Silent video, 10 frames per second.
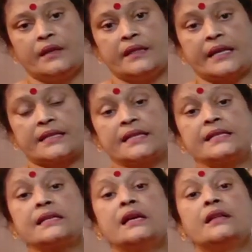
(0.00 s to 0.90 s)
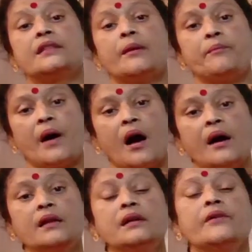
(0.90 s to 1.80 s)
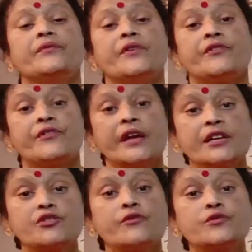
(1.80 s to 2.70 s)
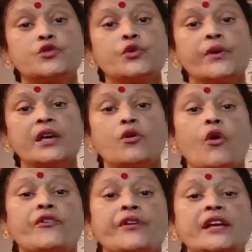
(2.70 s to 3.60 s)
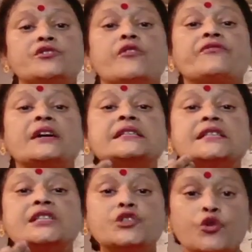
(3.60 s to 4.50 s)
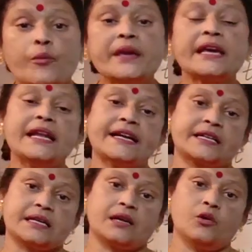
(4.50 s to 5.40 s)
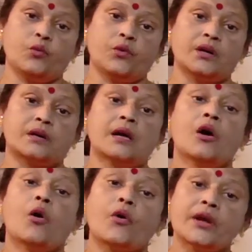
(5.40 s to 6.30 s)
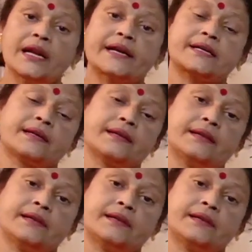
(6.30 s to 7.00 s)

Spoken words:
That is the power, the rate of doing or rate of consuming electrical work or electrical